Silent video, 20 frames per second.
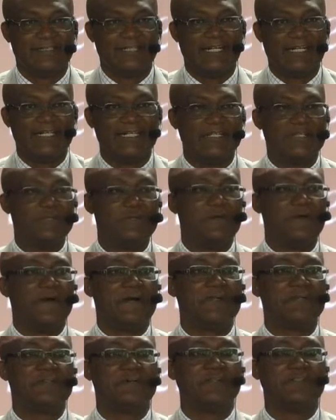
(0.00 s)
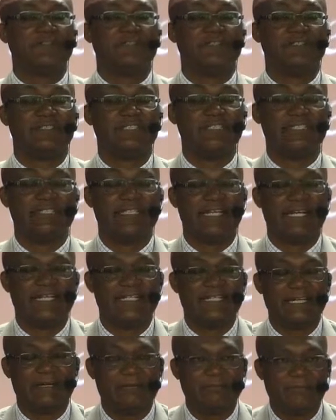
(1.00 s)
And he knew her not until she
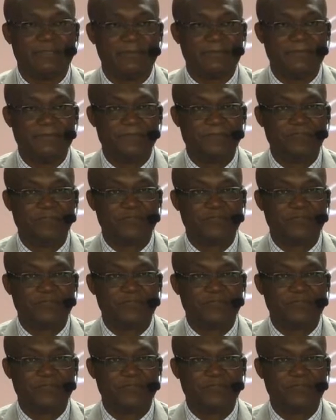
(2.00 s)
had her baby.